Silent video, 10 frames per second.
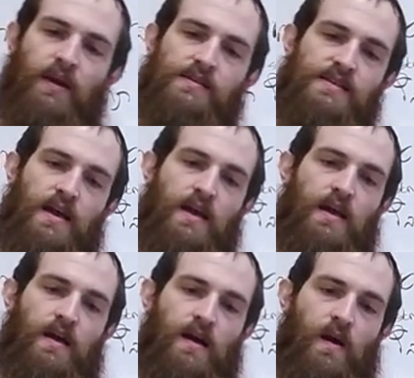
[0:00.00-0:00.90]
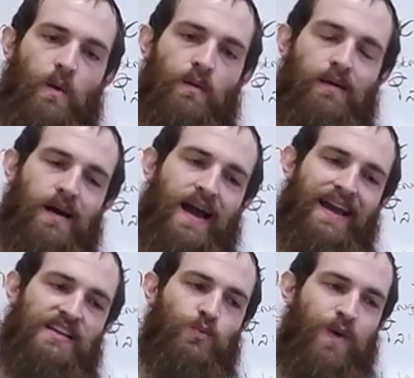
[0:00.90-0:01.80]
because
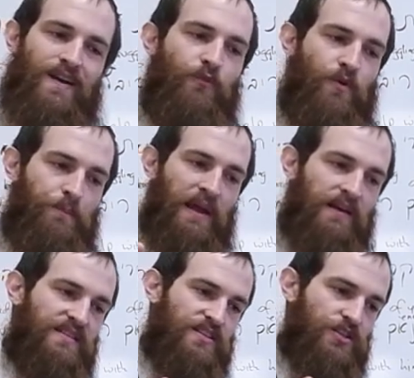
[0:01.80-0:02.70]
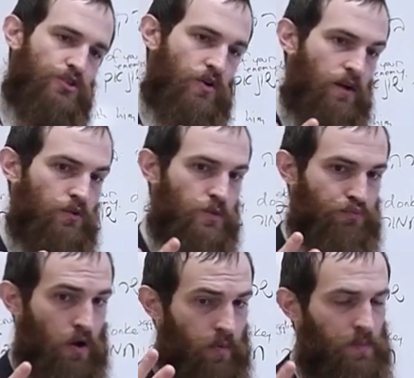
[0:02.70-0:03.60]
I guess one of the biggest struggles
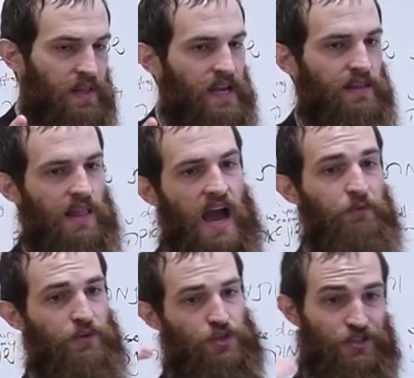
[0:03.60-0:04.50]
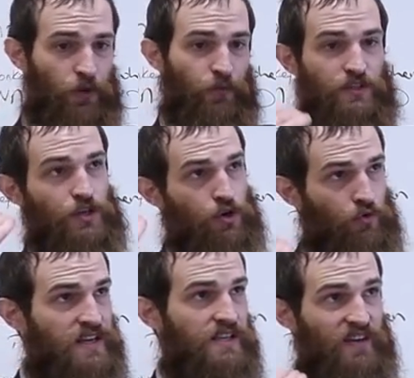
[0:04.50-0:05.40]
probably in life, to different
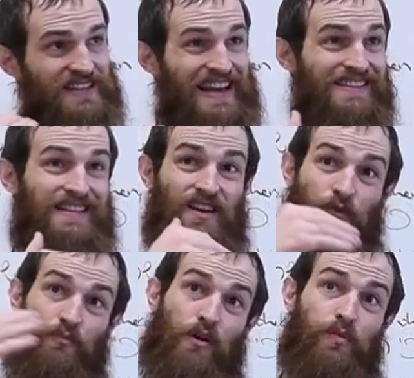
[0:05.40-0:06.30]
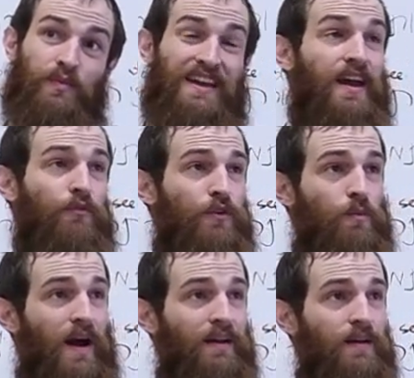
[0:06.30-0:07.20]
degrees of intensity for probably
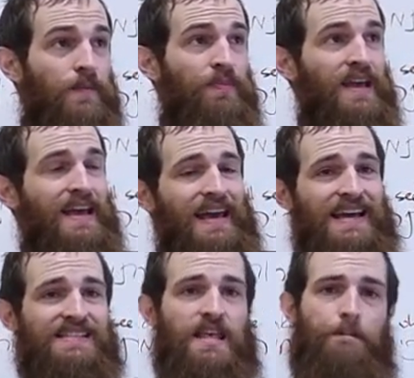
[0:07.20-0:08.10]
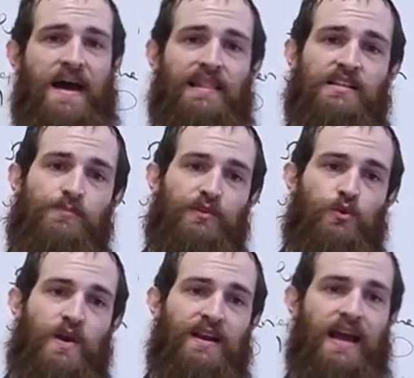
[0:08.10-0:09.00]
everyone, is the balance
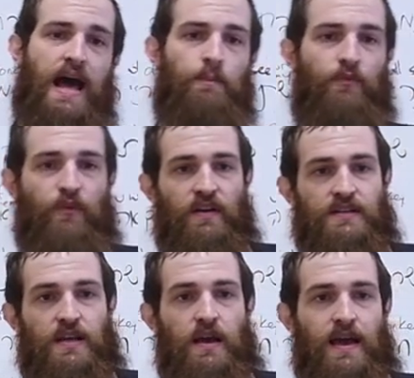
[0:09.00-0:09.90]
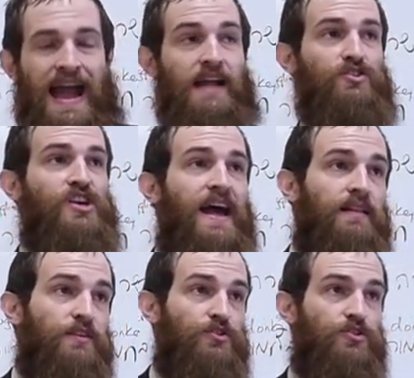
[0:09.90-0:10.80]
between comfort and
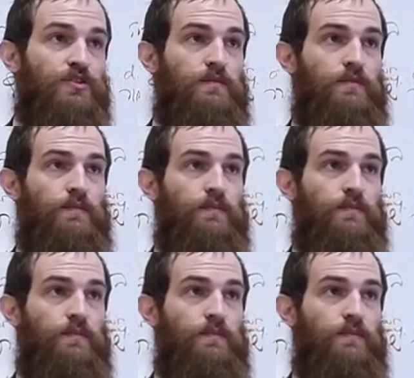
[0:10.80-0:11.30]
challenge.